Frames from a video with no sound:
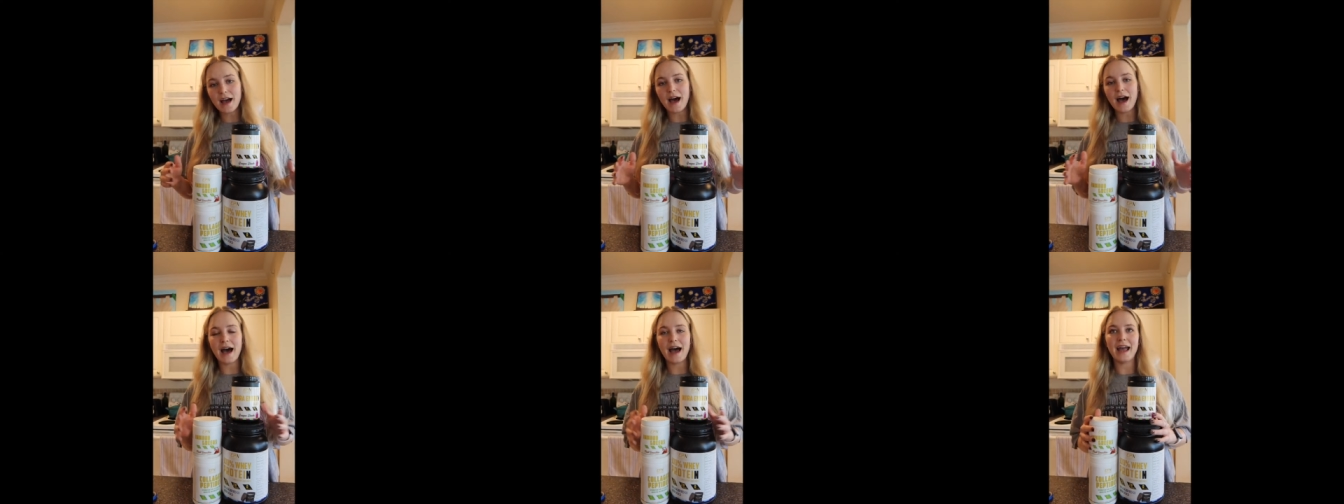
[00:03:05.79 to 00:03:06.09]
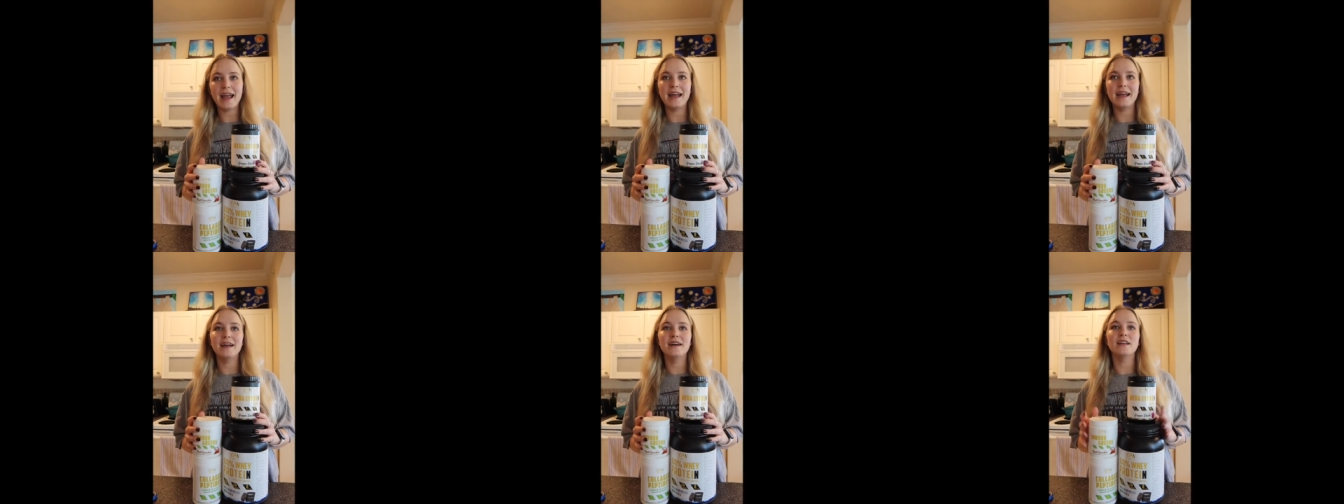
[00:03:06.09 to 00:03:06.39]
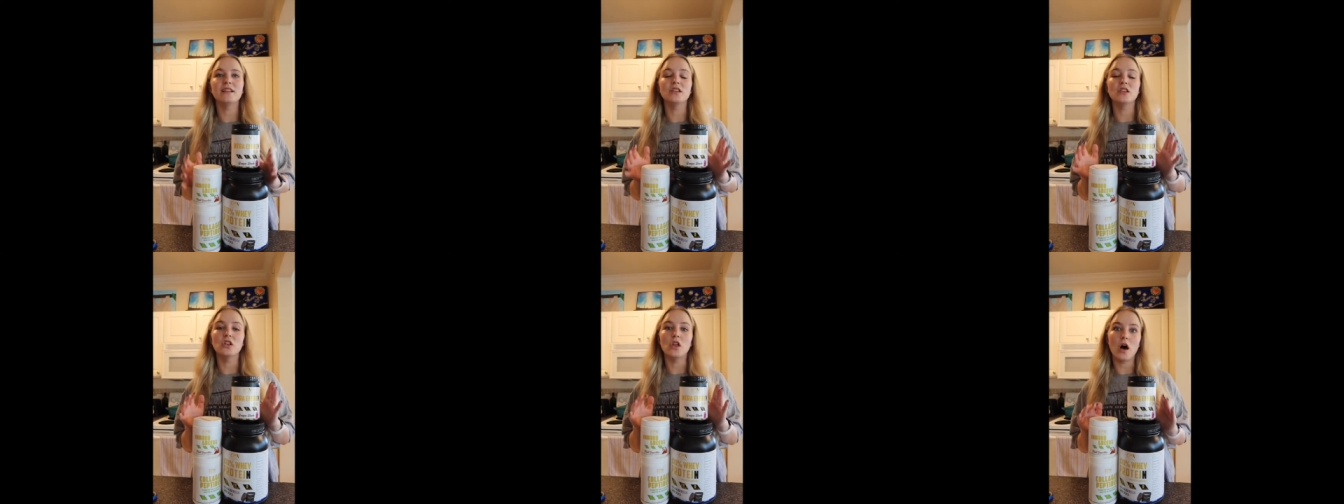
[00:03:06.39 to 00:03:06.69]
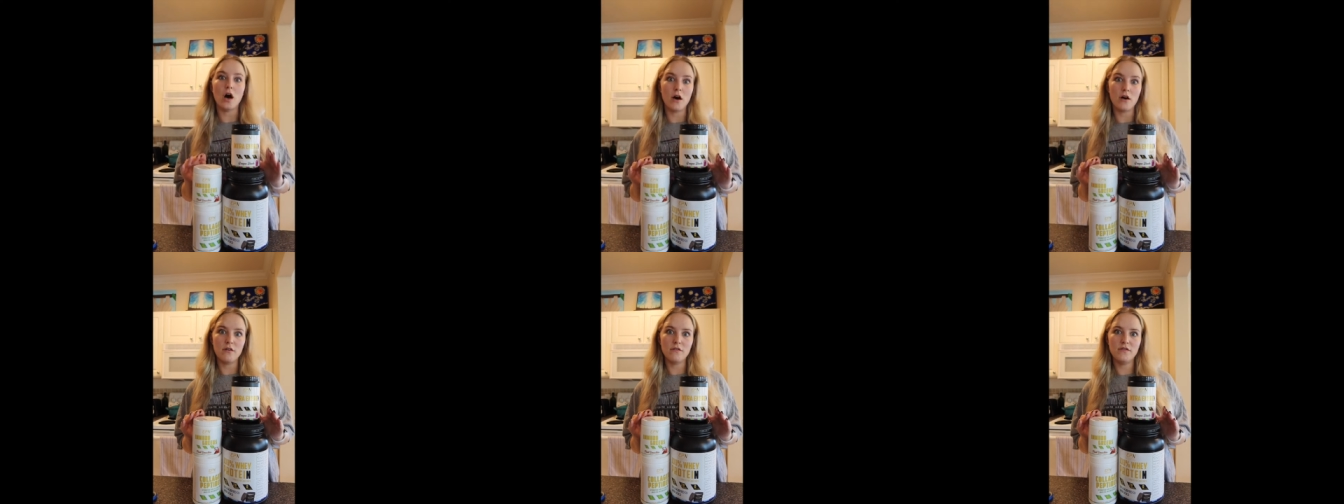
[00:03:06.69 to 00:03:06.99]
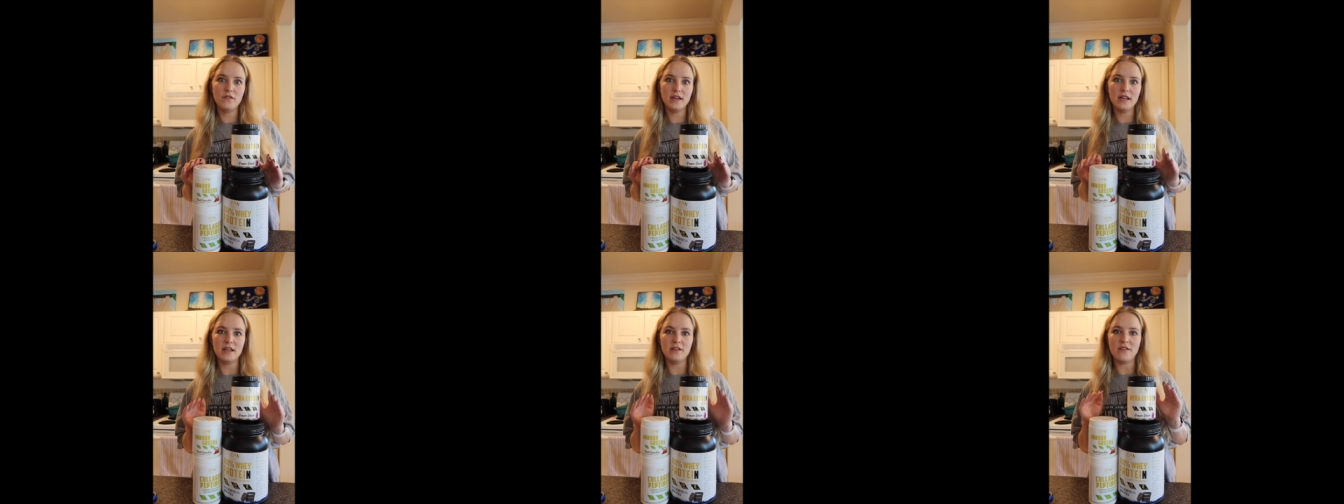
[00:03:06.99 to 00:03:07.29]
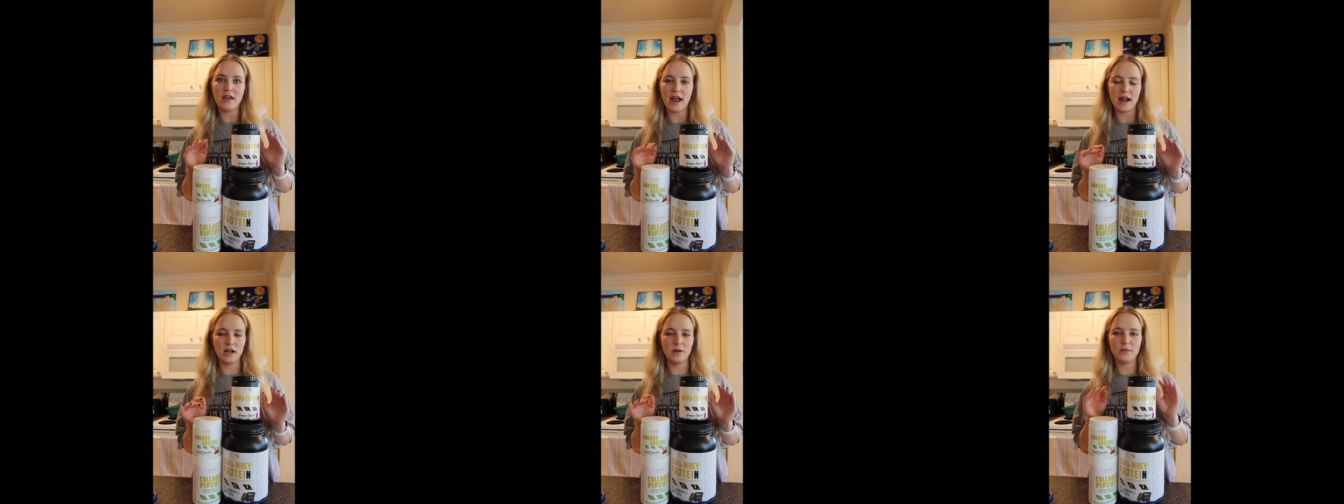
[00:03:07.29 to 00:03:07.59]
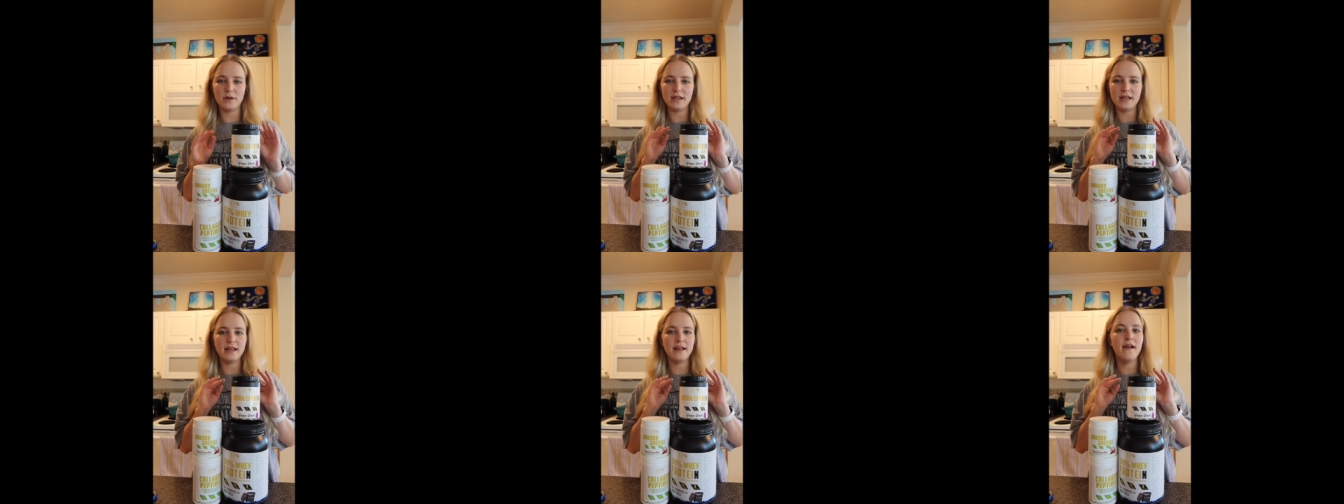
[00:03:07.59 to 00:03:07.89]
I love if
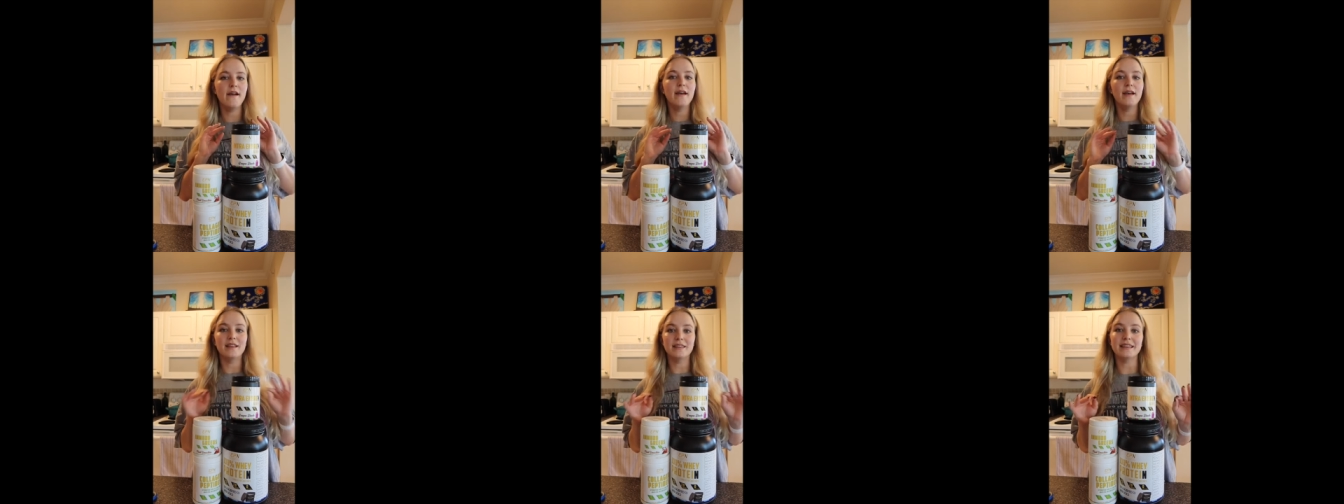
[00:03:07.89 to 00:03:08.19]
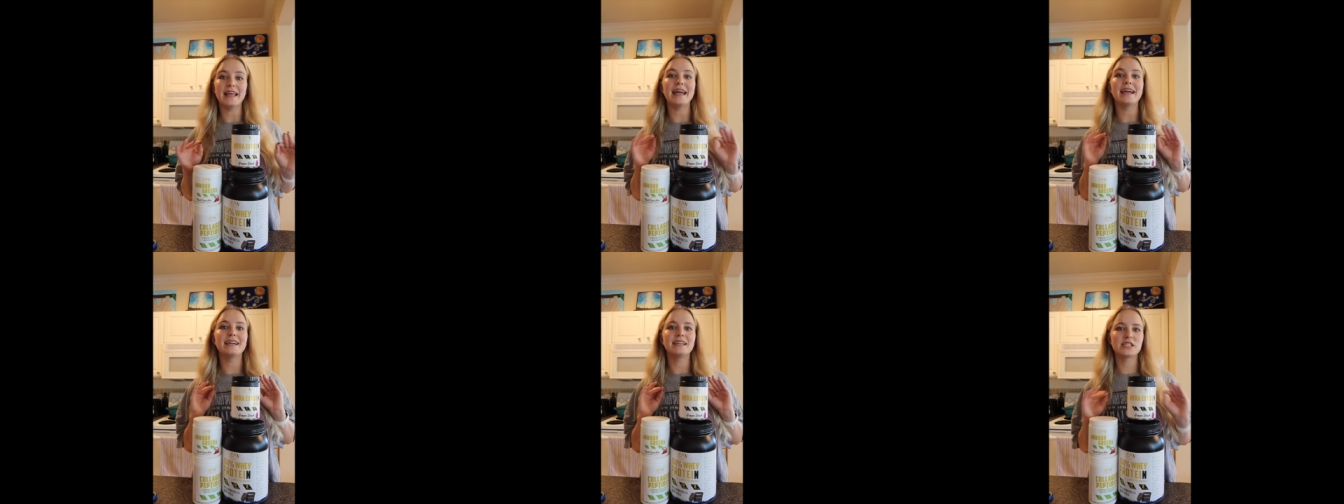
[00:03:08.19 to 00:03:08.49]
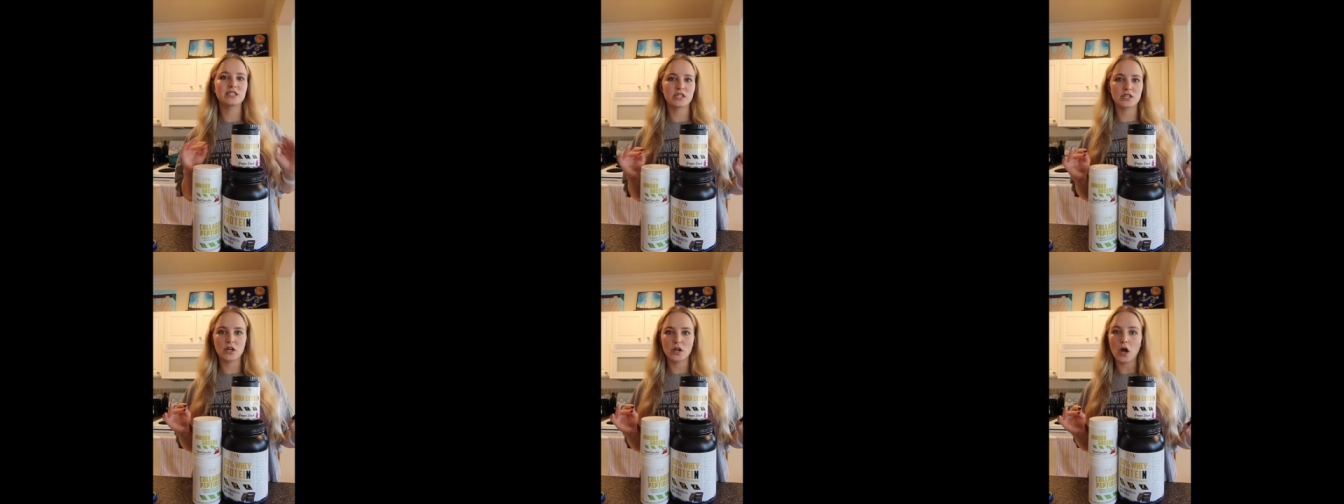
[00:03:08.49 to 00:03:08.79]
anybody likes,